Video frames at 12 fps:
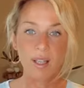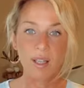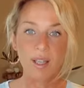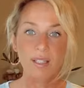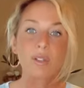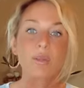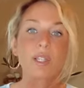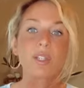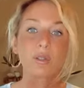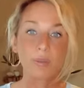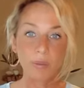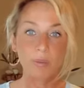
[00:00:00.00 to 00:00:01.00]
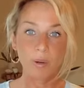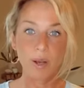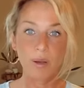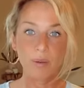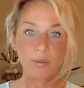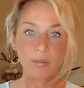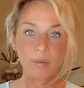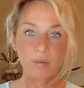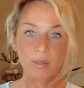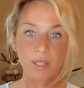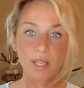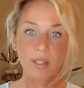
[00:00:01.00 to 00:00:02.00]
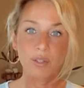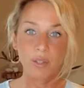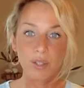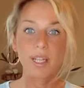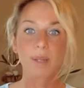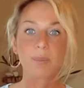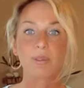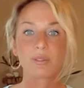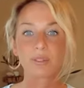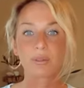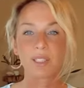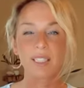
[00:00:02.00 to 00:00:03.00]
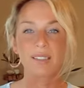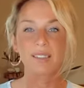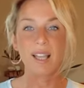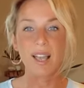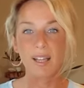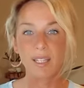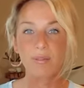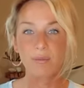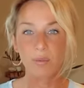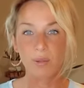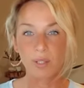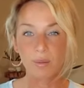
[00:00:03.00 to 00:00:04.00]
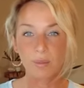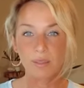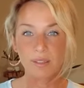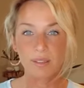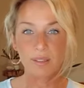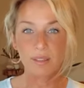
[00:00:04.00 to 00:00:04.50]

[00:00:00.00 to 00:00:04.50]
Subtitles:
And so that you grow and you're able to release any forms